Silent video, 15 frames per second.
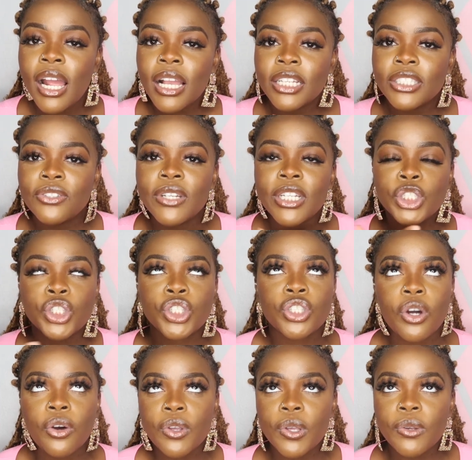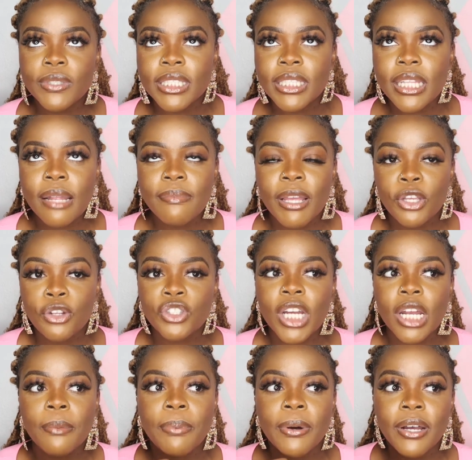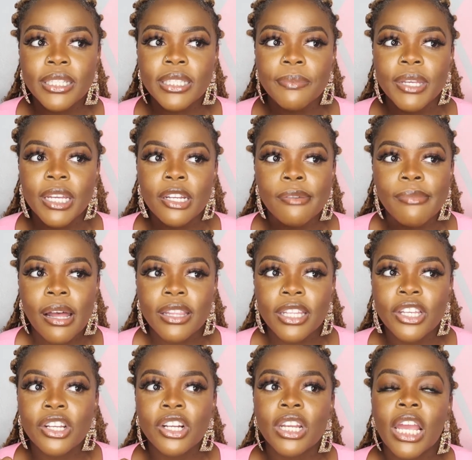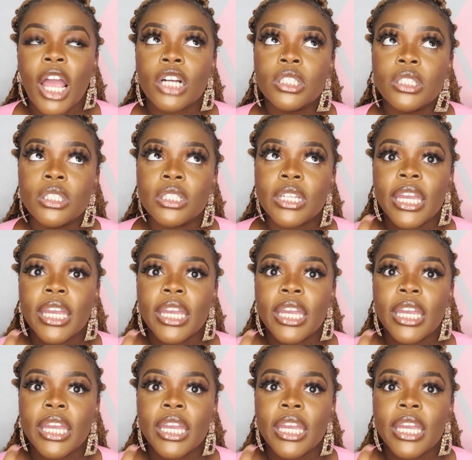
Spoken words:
because you get so used to them that you try to put something in your mouth and then you're like, oh,